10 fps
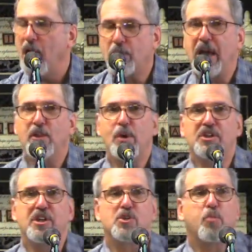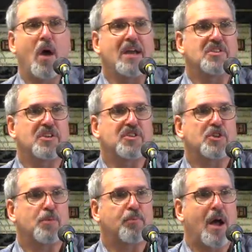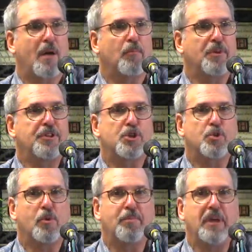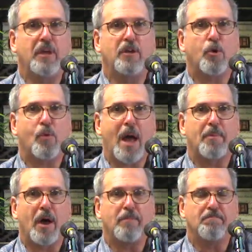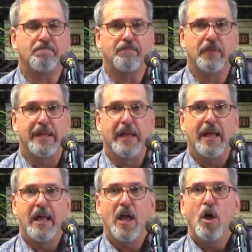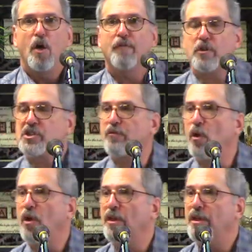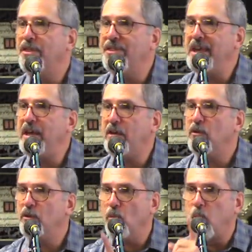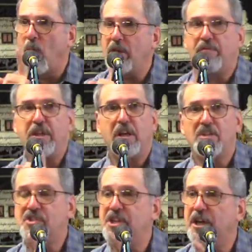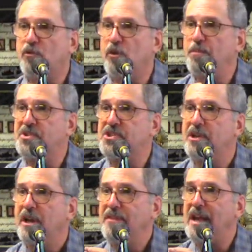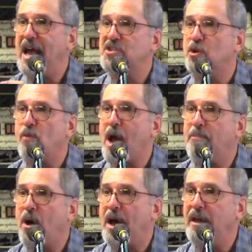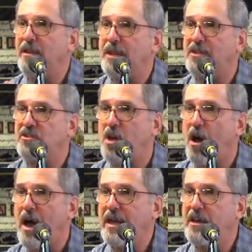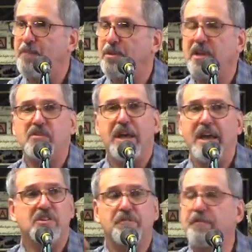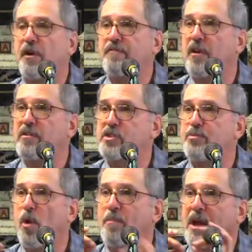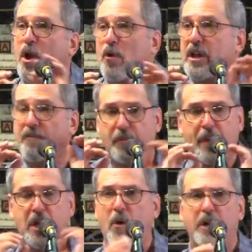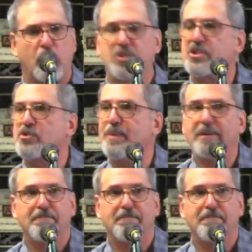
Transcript: Okay, the question is, why is it such a problem with Yeshua being your rabbi? First of all, one of the Hasidic groups that has a rabbi that died, that believes, is a very, very small minority of a minority. Oh, excuse me.